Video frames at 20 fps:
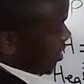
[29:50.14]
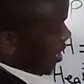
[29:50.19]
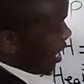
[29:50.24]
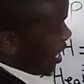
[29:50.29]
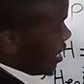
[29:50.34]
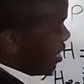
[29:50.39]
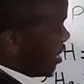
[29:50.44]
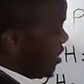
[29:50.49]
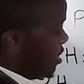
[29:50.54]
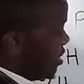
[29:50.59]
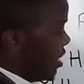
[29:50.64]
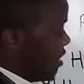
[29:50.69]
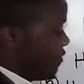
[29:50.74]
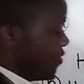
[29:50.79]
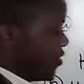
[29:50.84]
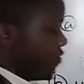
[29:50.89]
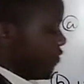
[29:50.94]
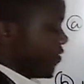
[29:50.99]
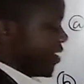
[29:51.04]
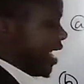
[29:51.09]
And here
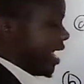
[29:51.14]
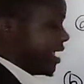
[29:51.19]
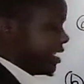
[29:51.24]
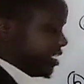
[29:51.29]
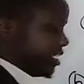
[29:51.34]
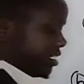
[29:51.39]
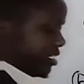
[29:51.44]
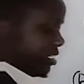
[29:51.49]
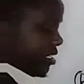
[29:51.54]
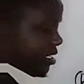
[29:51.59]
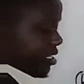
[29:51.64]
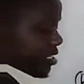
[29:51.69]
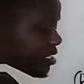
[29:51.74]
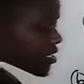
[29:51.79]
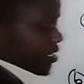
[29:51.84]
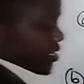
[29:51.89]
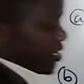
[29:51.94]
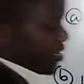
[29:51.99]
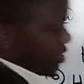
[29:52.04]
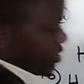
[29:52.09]
we will get
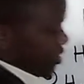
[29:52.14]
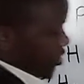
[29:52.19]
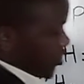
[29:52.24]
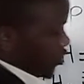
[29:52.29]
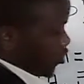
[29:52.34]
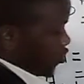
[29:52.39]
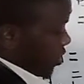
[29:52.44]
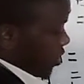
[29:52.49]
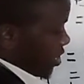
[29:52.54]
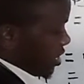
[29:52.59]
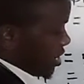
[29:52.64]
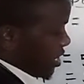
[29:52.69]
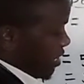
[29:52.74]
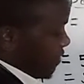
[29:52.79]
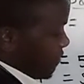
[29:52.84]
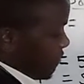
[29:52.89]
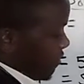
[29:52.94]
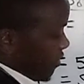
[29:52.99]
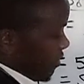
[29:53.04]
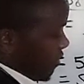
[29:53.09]

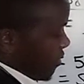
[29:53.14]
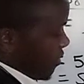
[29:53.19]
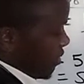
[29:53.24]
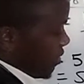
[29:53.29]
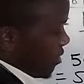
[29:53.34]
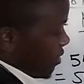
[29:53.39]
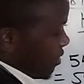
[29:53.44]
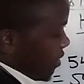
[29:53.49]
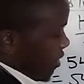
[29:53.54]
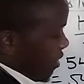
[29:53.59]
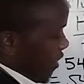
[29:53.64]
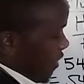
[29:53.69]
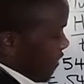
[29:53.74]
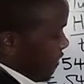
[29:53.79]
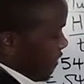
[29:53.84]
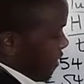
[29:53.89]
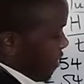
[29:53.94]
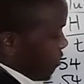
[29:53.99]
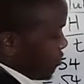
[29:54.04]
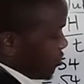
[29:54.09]

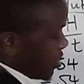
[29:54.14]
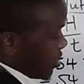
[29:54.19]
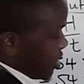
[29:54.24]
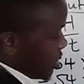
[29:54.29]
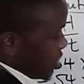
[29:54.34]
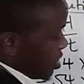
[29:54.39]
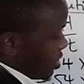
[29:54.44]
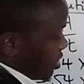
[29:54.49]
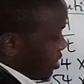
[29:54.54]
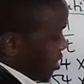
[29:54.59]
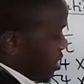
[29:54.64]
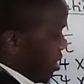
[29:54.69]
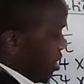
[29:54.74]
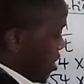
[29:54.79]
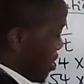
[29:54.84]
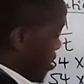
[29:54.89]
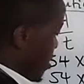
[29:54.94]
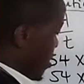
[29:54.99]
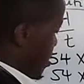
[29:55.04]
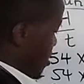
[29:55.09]
27,000
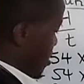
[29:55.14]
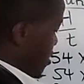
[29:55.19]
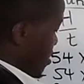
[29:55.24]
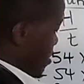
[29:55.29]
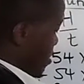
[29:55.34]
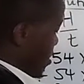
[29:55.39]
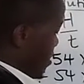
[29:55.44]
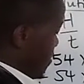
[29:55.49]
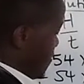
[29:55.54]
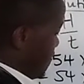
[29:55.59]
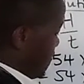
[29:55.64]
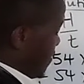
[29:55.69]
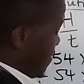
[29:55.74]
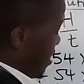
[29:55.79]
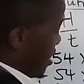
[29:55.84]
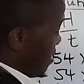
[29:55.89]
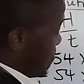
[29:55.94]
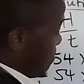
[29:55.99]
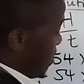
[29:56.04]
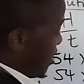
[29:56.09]

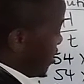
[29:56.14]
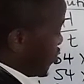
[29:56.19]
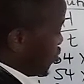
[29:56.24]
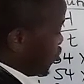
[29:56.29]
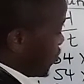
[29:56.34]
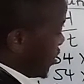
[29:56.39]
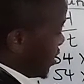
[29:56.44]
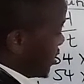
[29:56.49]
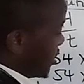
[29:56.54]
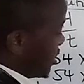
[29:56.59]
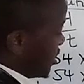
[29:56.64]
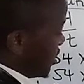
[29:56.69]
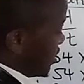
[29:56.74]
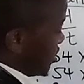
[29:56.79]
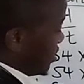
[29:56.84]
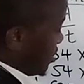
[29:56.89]
divided by 20.